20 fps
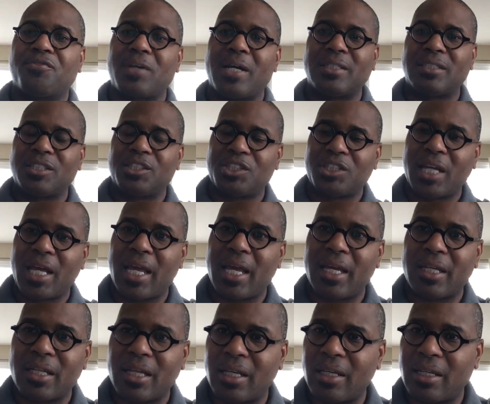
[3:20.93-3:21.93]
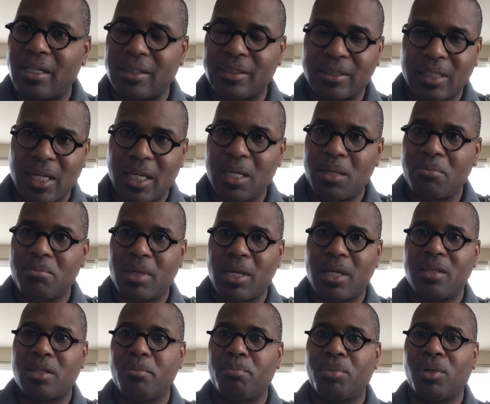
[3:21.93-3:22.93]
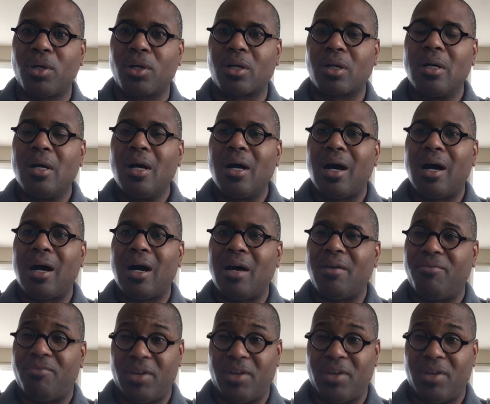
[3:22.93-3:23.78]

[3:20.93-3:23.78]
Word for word: Francis Chan and his team made the book uh,